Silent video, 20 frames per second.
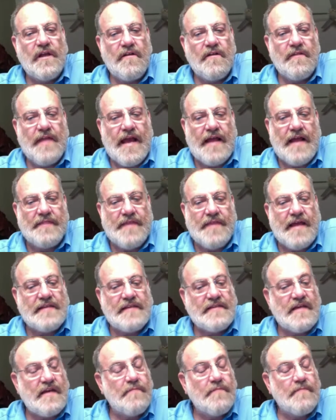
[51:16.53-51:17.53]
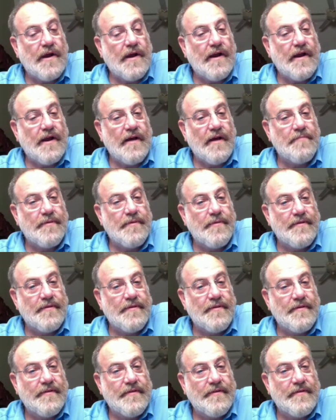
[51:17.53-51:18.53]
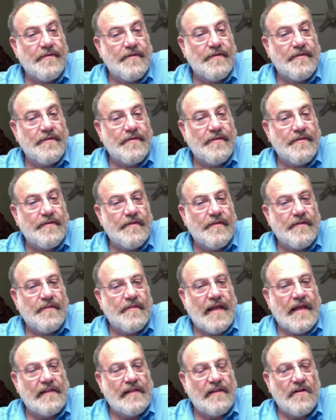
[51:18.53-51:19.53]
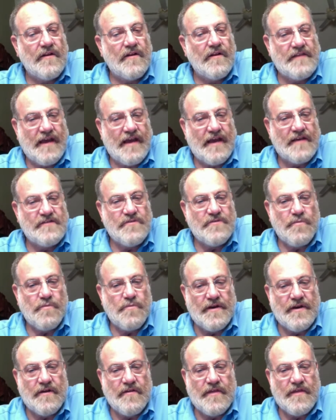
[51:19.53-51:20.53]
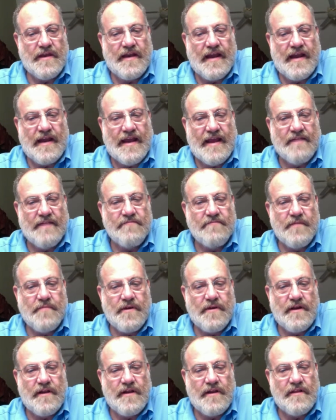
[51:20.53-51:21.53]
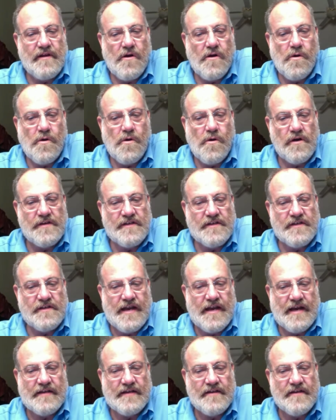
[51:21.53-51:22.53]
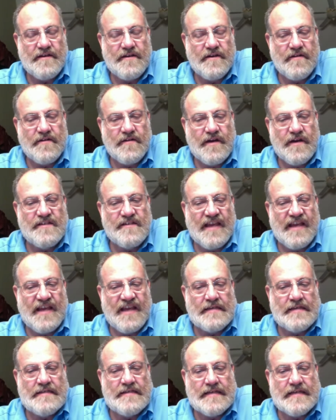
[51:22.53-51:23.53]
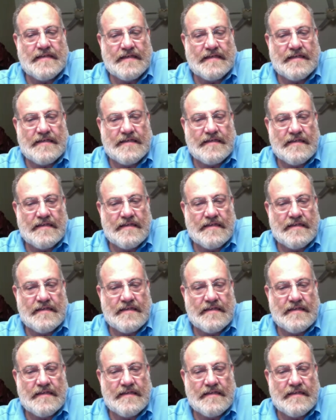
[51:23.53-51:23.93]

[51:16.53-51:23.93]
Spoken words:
on that, that's going to bring up that little text window that everybody in the cohort's connected to, and it's instant.